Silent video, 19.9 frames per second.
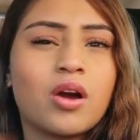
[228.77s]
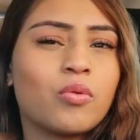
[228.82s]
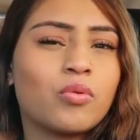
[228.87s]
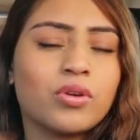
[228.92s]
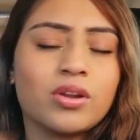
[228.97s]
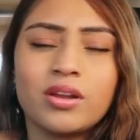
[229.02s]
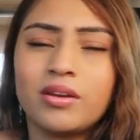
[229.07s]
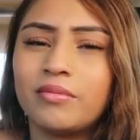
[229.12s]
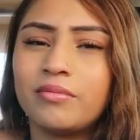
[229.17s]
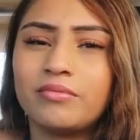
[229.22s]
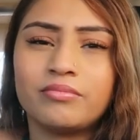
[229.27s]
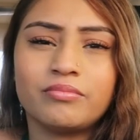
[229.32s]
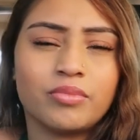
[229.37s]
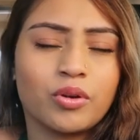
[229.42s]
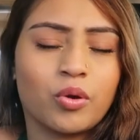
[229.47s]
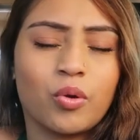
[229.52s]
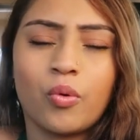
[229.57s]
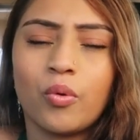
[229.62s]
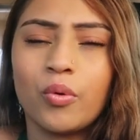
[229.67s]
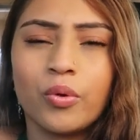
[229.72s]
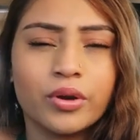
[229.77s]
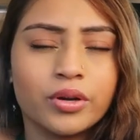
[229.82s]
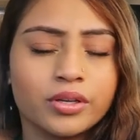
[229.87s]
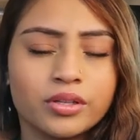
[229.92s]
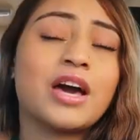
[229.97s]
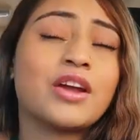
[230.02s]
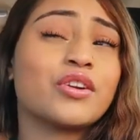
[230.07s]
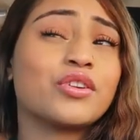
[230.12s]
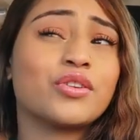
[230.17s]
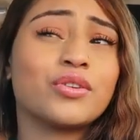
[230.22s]
want to
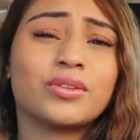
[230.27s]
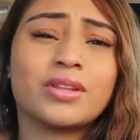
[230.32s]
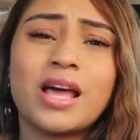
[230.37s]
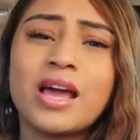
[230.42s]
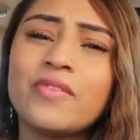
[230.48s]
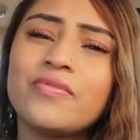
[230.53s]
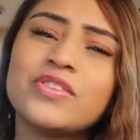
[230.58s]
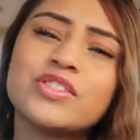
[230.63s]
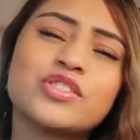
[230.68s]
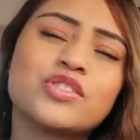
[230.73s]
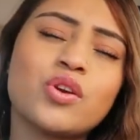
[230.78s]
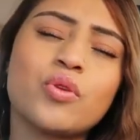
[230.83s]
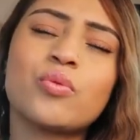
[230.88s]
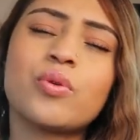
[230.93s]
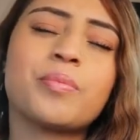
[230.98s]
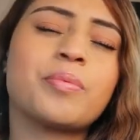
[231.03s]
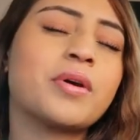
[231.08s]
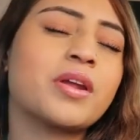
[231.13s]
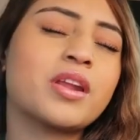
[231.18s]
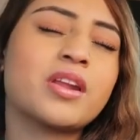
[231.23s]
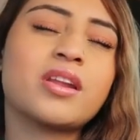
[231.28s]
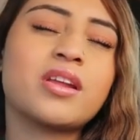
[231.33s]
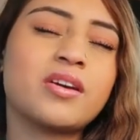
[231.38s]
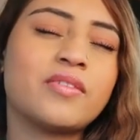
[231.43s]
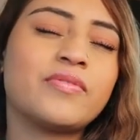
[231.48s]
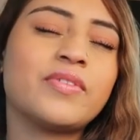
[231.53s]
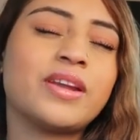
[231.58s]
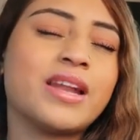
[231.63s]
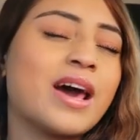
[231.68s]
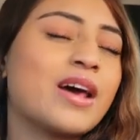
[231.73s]
record. I don't know. Life is so
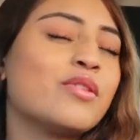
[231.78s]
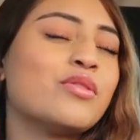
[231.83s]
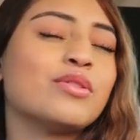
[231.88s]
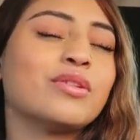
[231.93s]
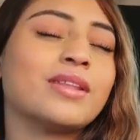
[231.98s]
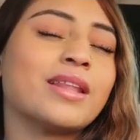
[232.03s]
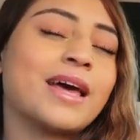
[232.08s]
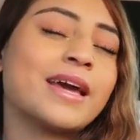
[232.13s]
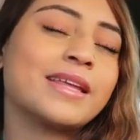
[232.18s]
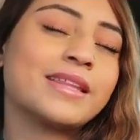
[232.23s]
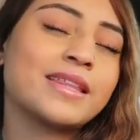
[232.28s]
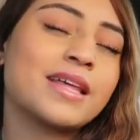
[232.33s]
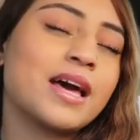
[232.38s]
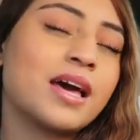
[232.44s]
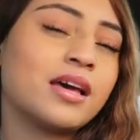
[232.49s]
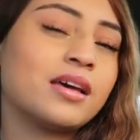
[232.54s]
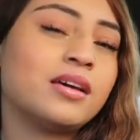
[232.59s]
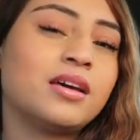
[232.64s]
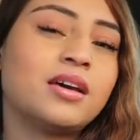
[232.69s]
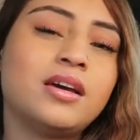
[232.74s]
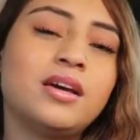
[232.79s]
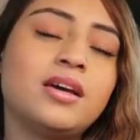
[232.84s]
repetitive and I don't like that.